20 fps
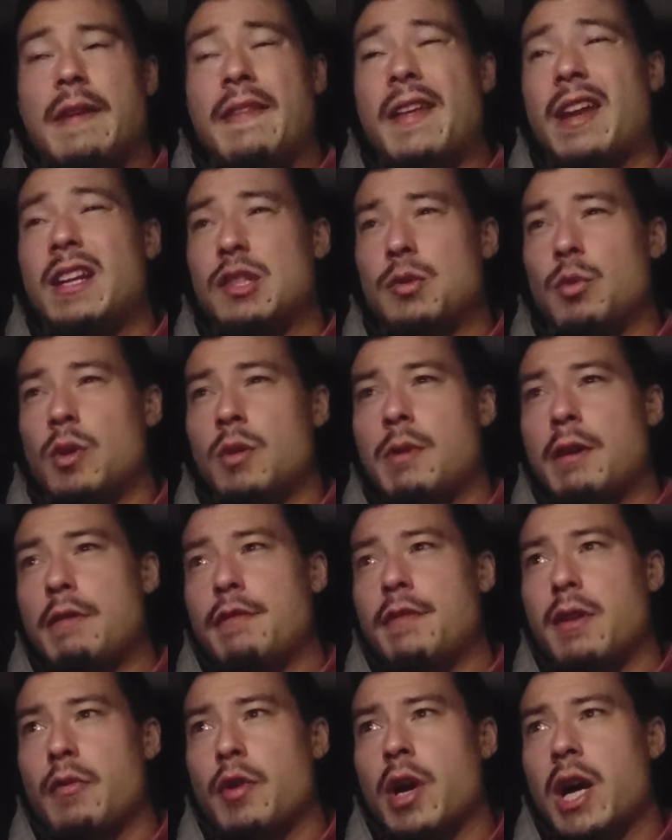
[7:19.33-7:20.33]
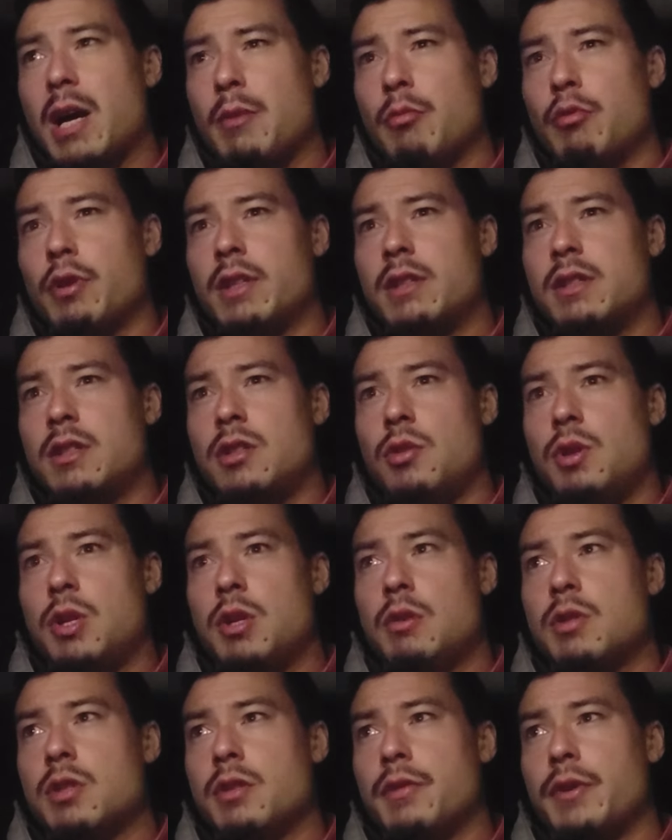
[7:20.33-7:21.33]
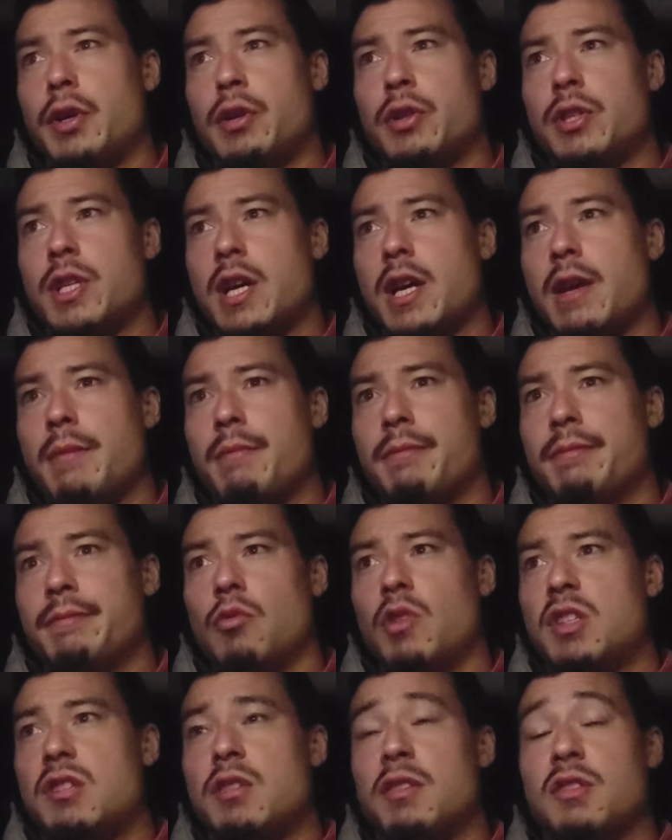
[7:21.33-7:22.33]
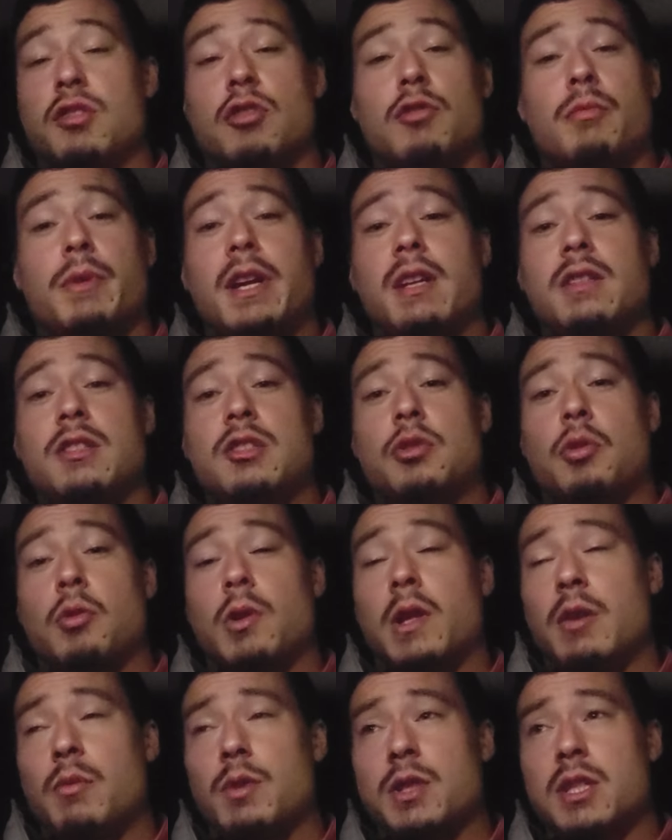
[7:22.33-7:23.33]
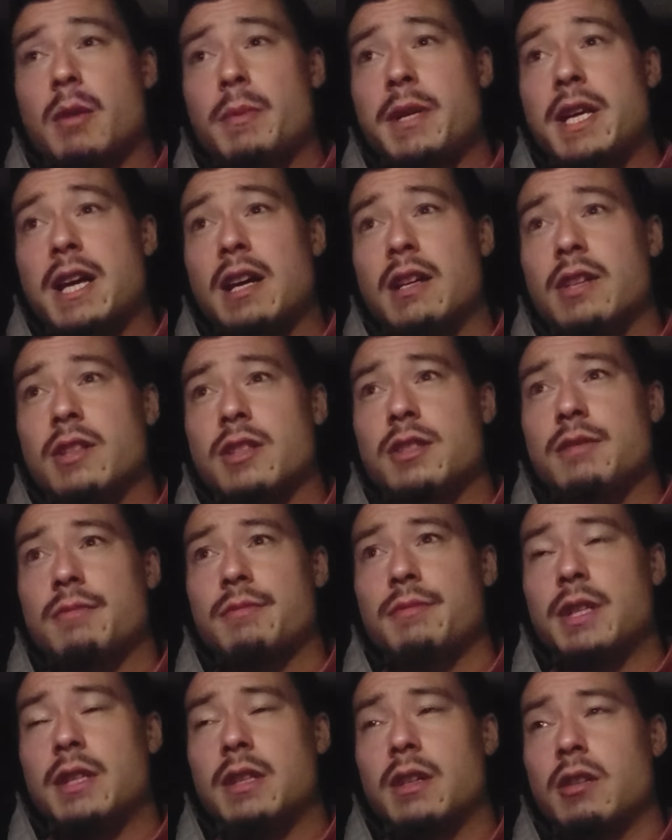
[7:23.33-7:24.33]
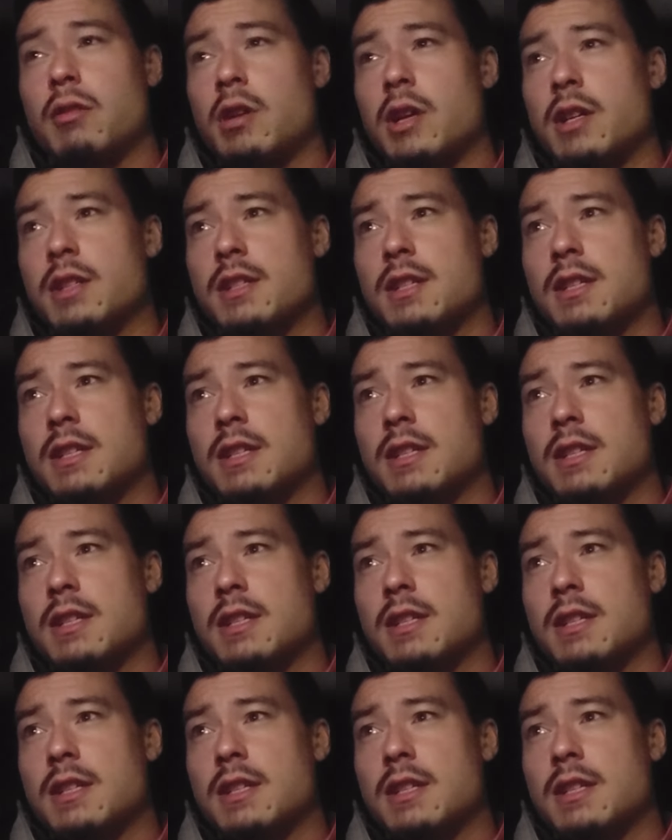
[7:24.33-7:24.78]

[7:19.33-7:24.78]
And that is one of my favorite hybrids to use of all time. ReString Zero mains, Toroline Wasabi X in the cross.